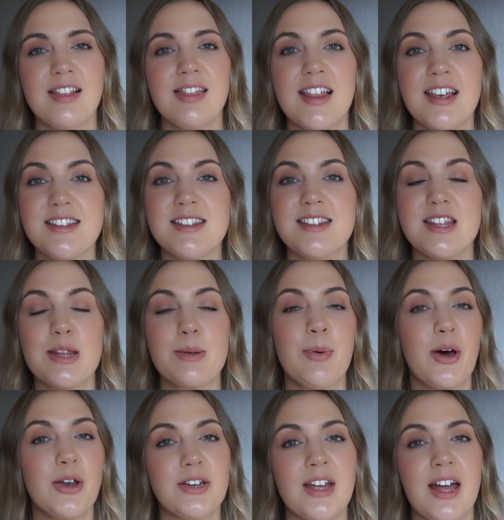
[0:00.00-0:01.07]
listen to the
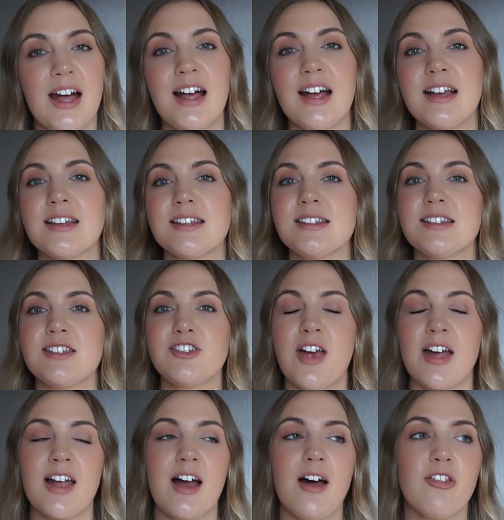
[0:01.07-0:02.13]
podcast,
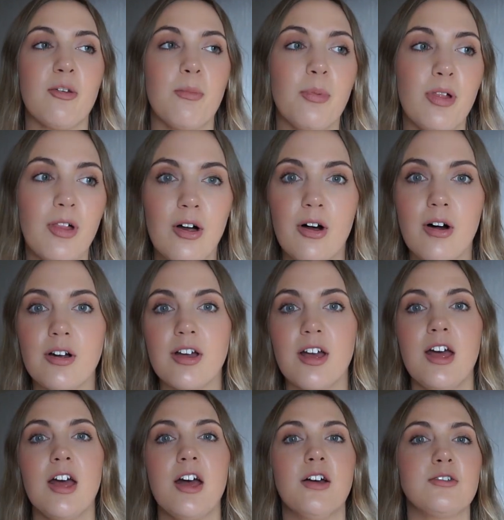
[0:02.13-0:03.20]
check out the blog,
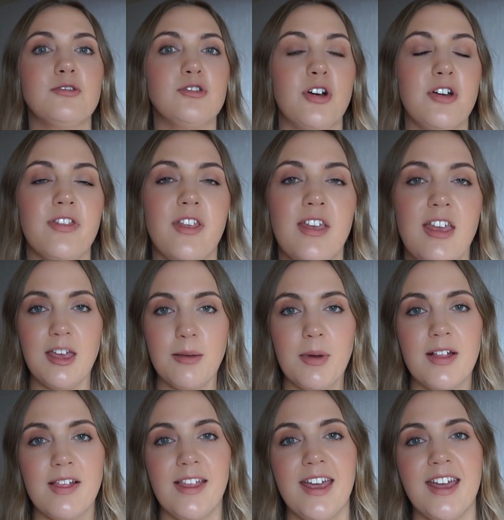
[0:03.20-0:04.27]
join
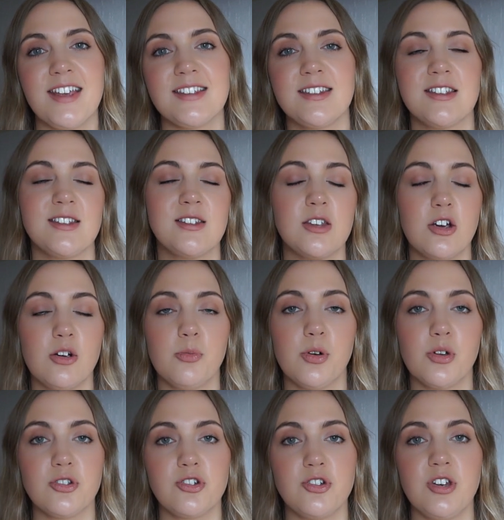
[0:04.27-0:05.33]
email list. There's so
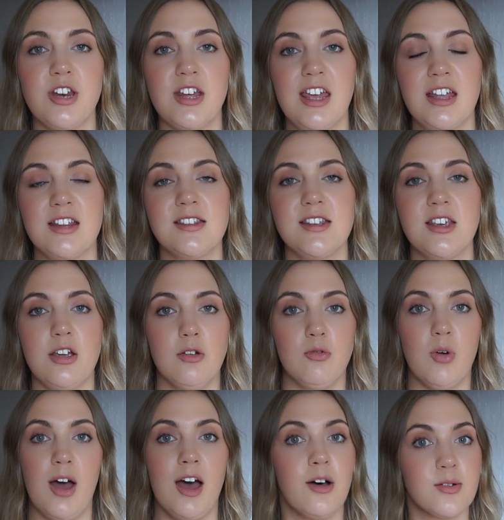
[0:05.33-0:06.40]
much to dig
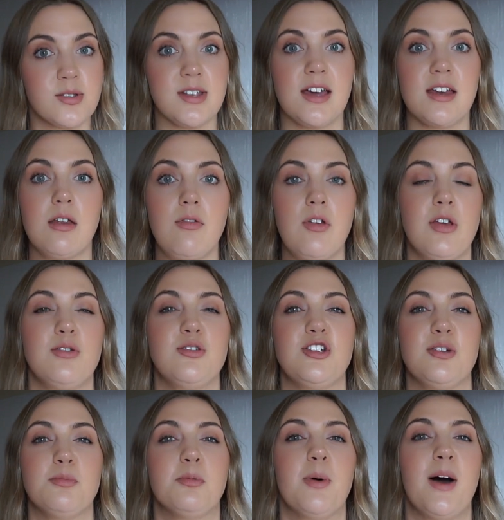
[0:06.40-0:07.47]
into outside of
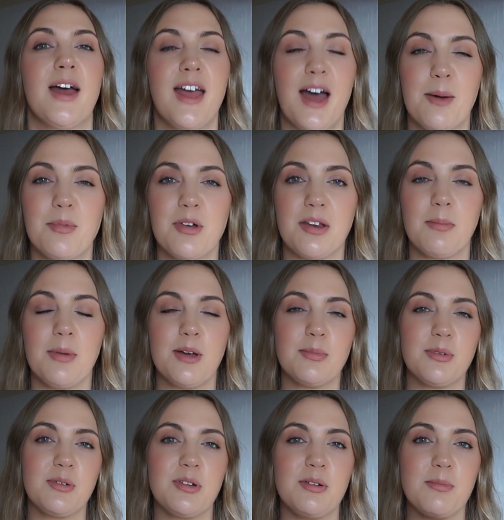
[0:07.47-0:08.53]
YouTube, but I am going to be
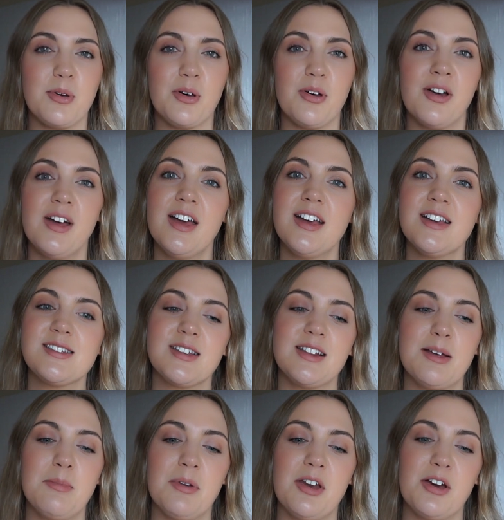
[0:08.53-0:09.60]
uploading more. So
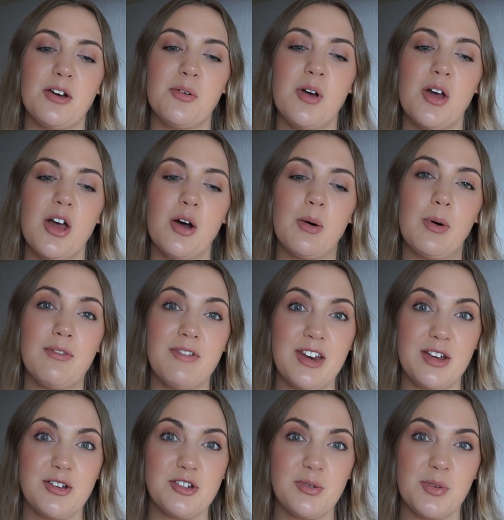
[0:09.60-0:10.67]
let me know what
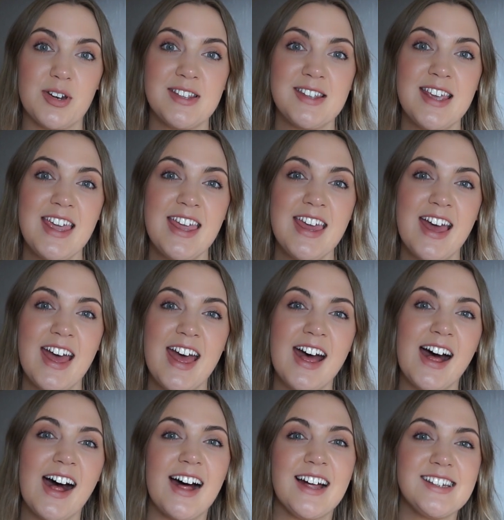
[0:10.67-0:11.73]
videos you want to see,
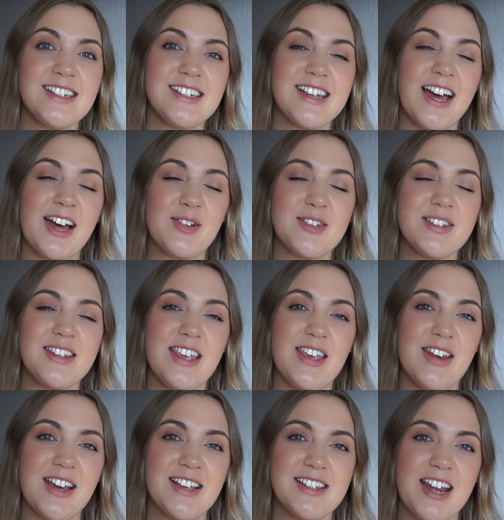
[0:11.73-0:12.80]
and I will see
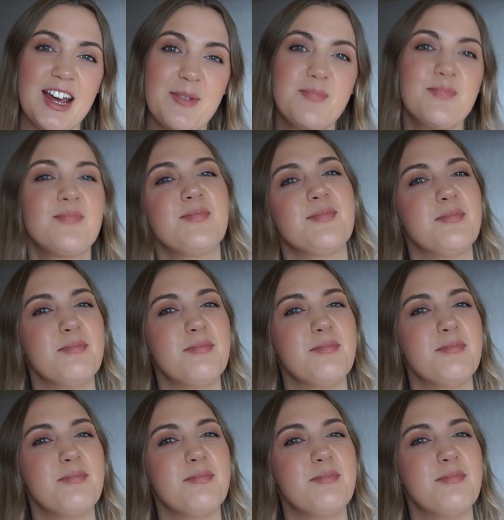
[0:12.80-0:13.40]
you next time.